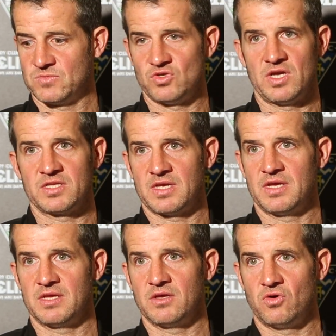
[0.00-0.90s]
So you had
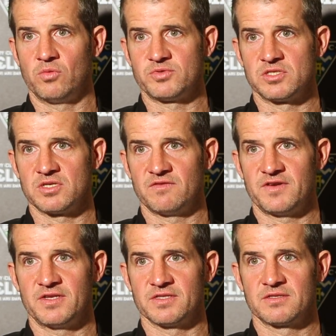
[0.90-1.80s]
options up
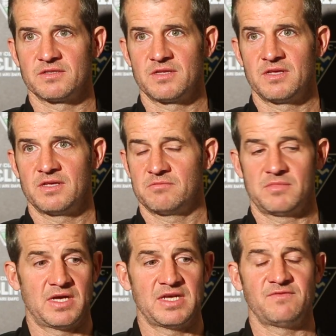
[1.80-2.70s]
front.
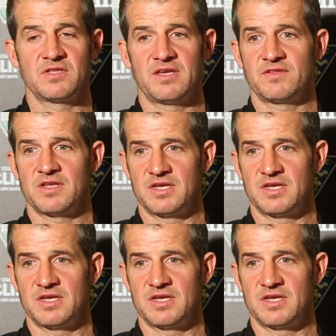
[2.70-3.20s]
I'm left.